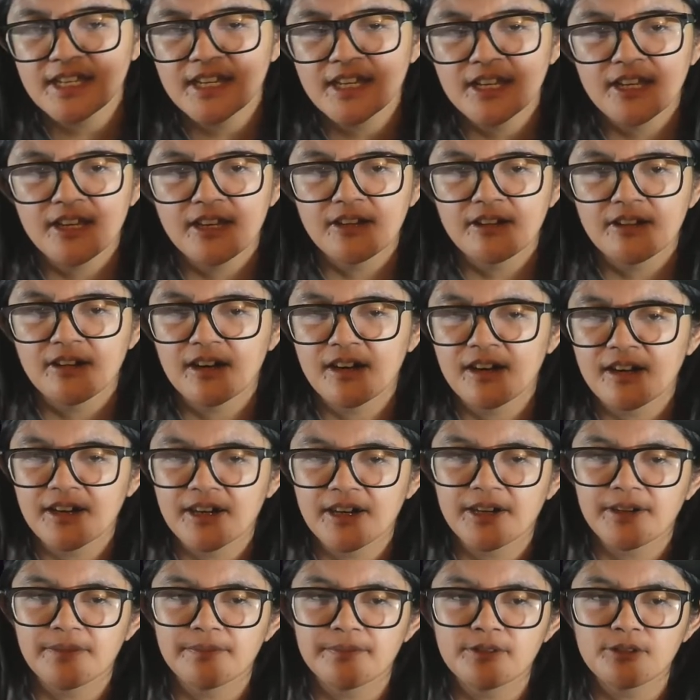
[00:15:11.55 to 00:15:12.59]

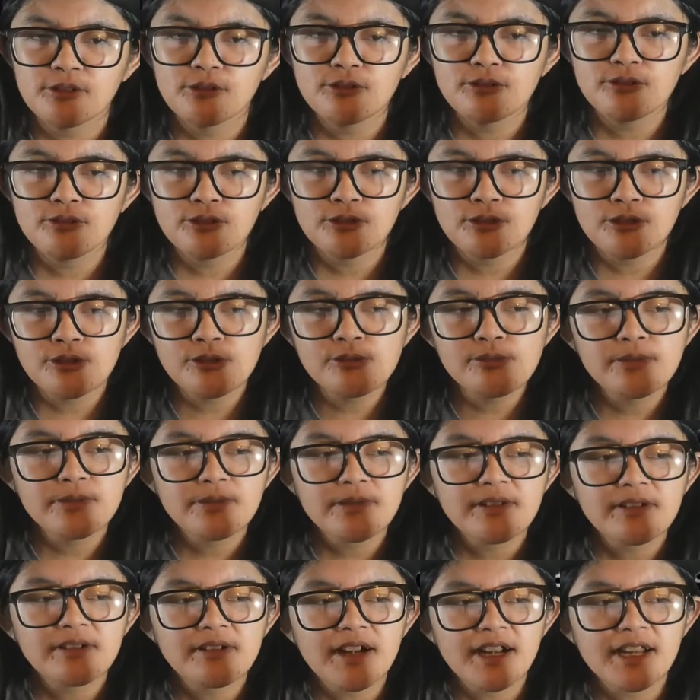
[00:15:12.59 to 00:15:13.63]
YouTube,
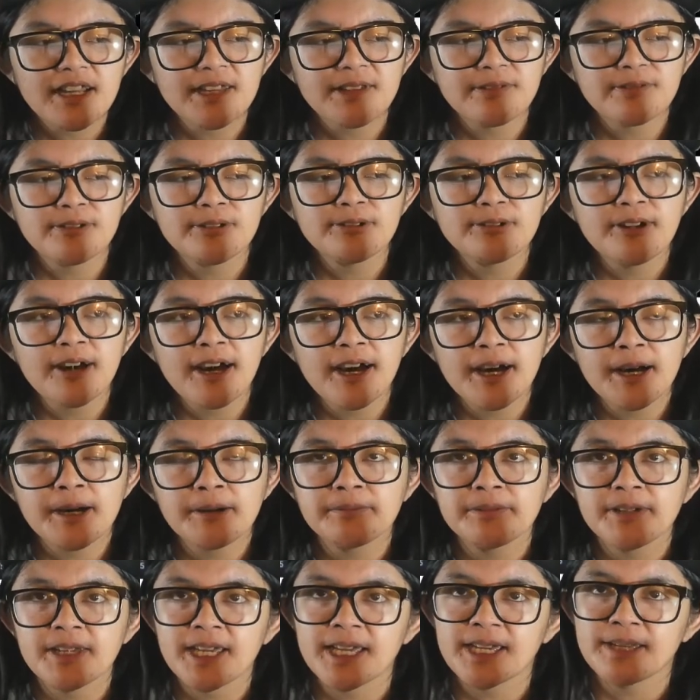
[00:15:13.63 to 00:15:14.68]
right, if you have
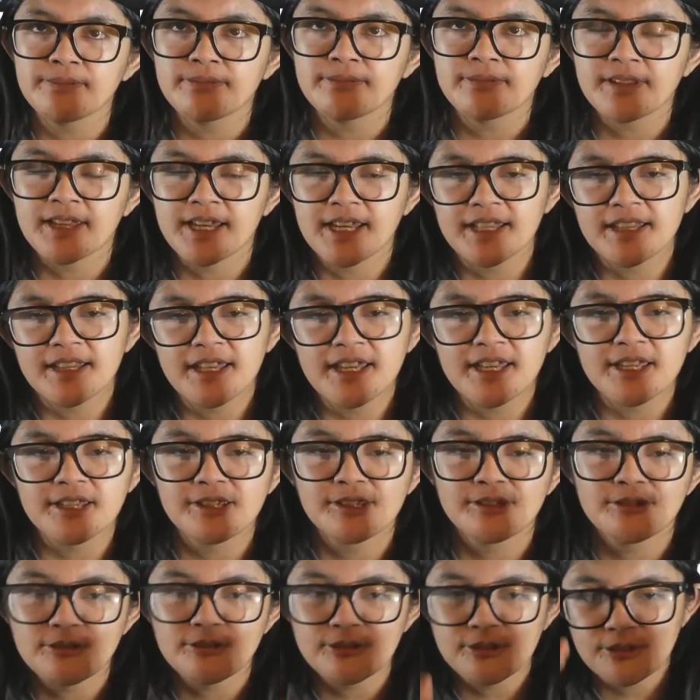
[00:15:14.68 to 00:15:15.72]
a playlist,
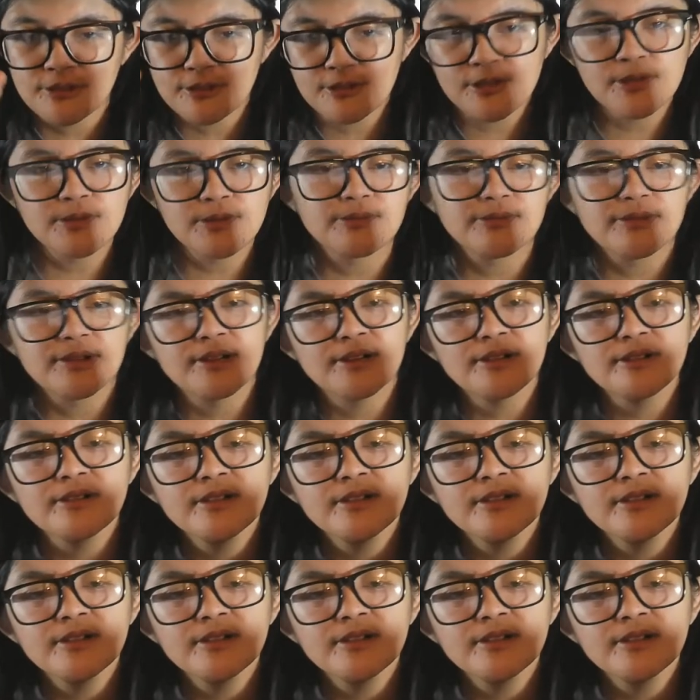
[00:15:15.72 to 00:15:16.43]
YouTube will